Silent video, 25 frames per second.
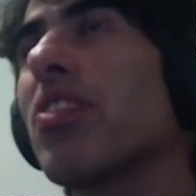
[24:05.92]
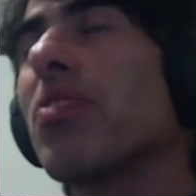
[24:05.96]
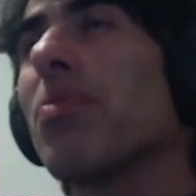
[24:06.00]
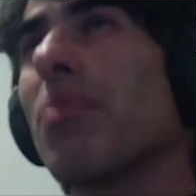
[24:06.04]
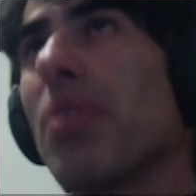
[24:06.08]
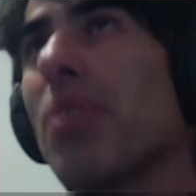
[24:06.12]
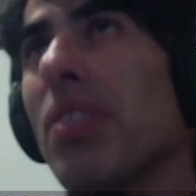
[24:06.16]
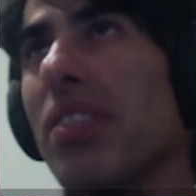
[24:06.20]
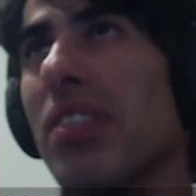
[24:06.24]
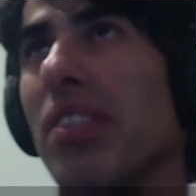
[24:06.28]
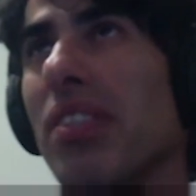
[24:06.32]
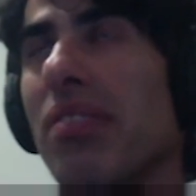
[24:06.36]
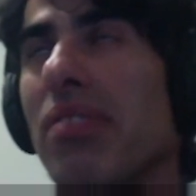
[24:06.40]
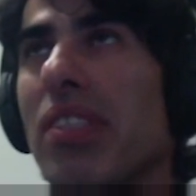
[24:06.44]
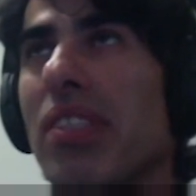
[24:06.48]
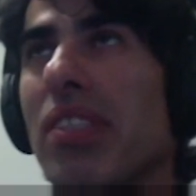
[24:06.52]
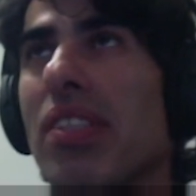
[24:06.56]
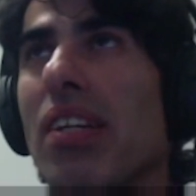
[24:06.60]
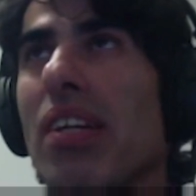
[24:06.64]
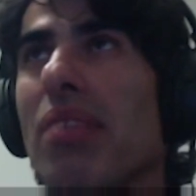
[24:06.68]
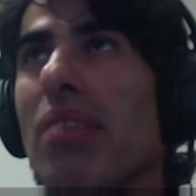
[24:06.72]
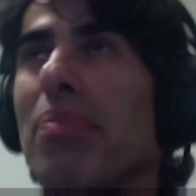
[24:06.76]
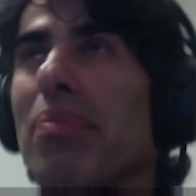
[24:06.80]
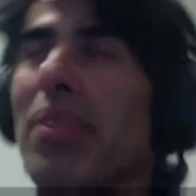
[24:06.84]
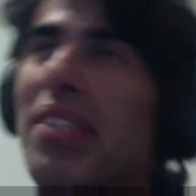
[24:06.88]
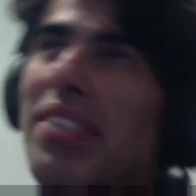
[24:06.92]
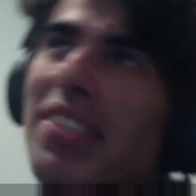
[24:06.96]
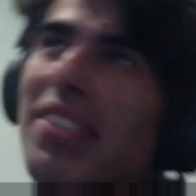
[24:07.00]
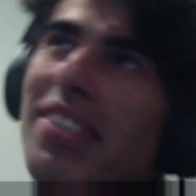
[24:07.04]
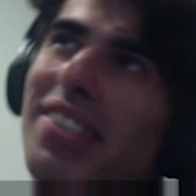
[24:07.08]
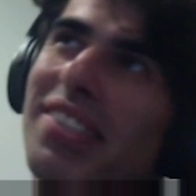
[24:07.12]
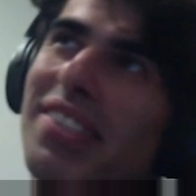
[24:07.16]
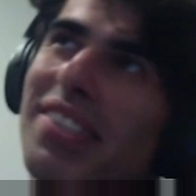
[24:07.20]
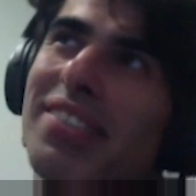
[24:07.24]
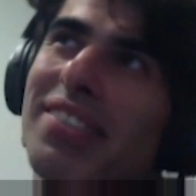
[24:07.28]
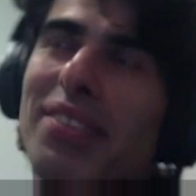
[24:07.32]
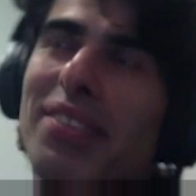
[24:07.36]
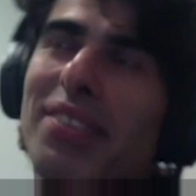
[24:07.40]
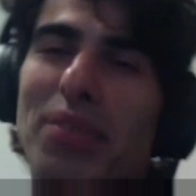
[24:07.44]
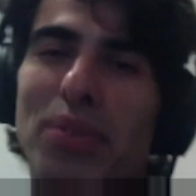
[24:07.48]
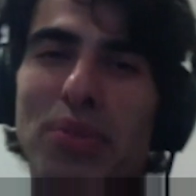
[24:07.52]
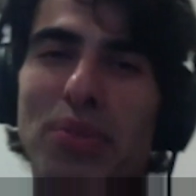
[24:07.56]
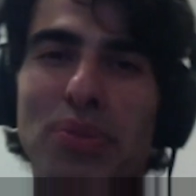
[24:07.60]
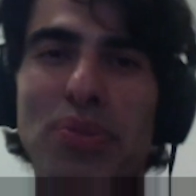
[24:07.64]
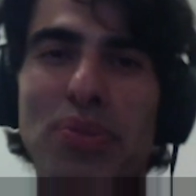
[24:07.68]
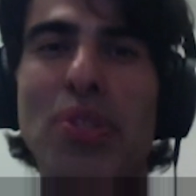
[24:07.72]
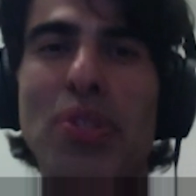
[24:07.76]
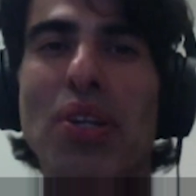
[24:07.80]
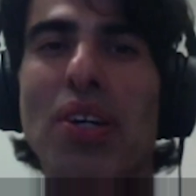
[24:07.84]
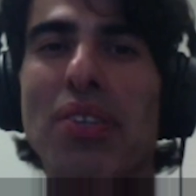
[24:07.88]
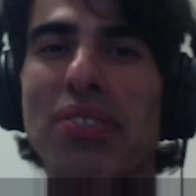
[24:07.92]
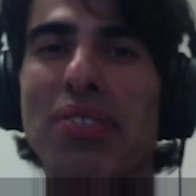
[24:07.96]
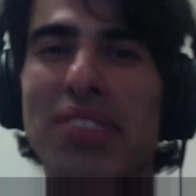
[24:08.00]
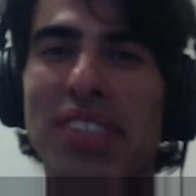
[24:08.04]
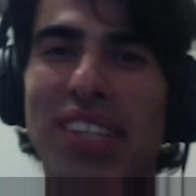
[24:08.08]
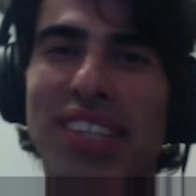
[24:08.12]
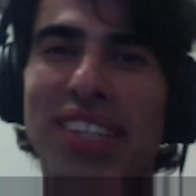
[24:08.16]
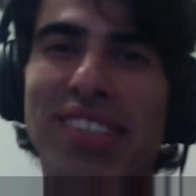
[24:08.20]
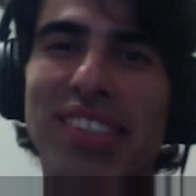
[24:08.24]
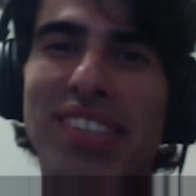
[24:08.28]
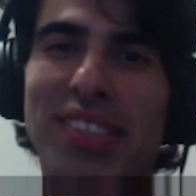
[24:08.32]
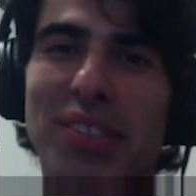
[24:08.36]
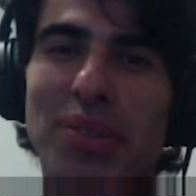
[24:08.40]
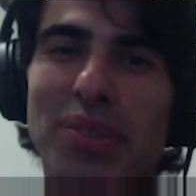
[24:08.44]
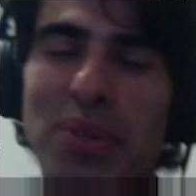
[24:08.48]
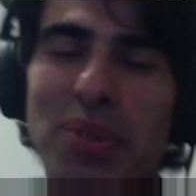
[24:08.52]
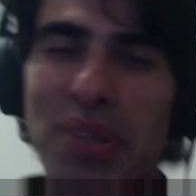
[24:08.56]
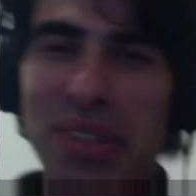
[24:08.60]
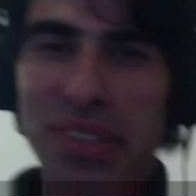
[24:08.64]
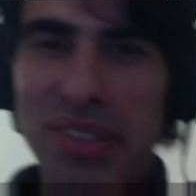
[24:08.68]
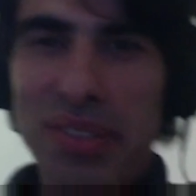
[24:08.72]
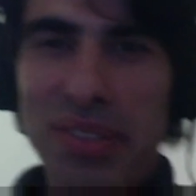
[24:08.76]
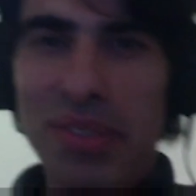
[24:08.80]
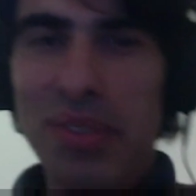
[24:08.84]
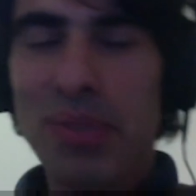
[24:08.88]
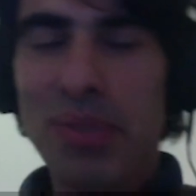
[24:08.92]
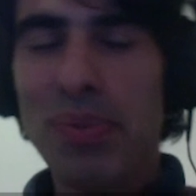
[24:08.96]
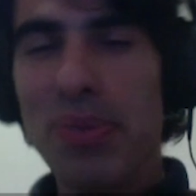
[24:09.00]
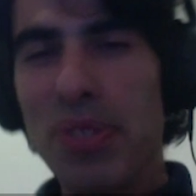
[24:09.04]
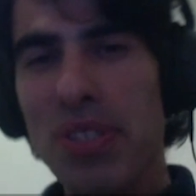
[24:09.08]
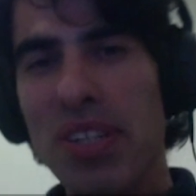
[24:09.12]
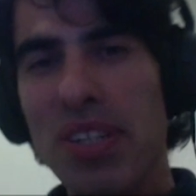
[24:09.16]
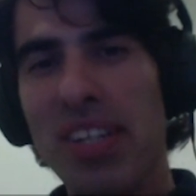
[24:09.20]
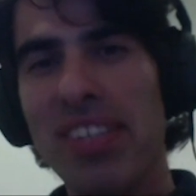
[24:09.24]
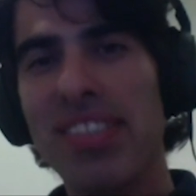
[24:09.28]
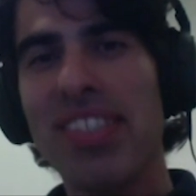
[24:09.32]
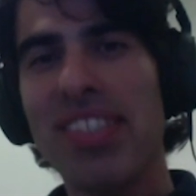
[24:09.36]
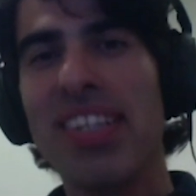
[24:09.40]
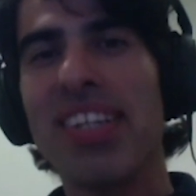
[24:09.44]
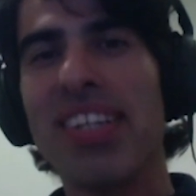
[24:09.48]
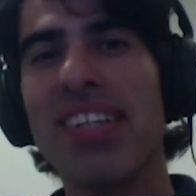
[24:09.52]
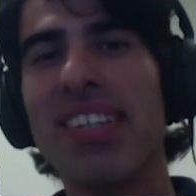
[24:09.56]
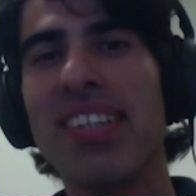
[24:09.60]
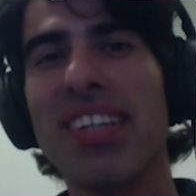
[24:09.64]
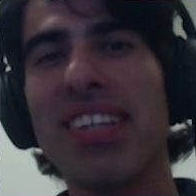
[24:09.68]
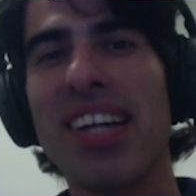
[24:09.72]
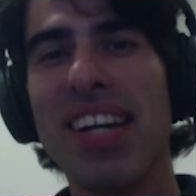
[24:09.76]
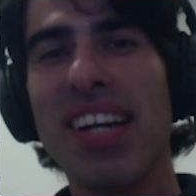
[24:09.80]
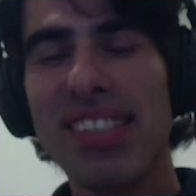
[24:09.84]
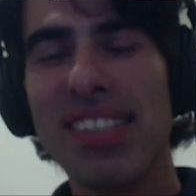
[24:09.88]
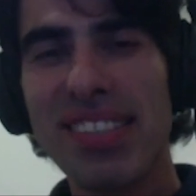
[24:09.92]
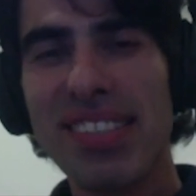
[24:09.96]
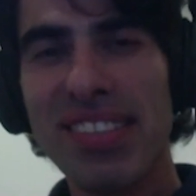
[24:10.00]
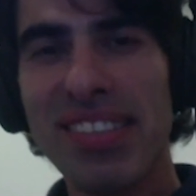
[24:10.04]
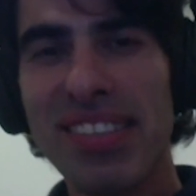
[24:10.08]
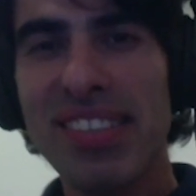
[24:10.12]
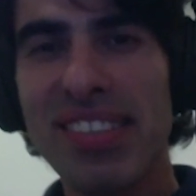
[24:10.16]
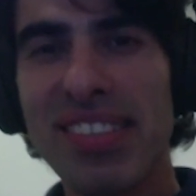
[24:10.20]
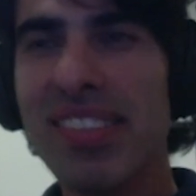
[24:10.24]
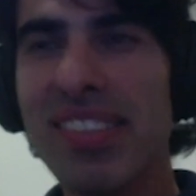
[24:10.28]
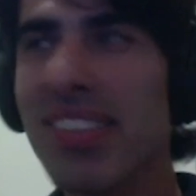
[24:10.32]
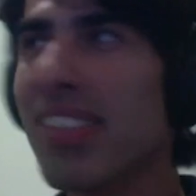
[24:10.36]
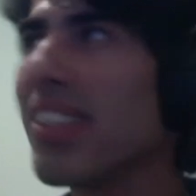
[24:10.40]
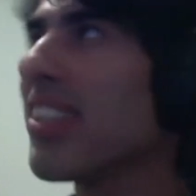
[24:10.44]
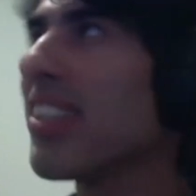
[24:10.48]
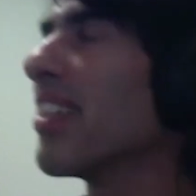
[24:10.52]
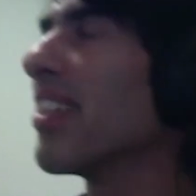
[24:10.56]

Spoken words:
was even done by so a few of the other co-authors which are there. Carsten,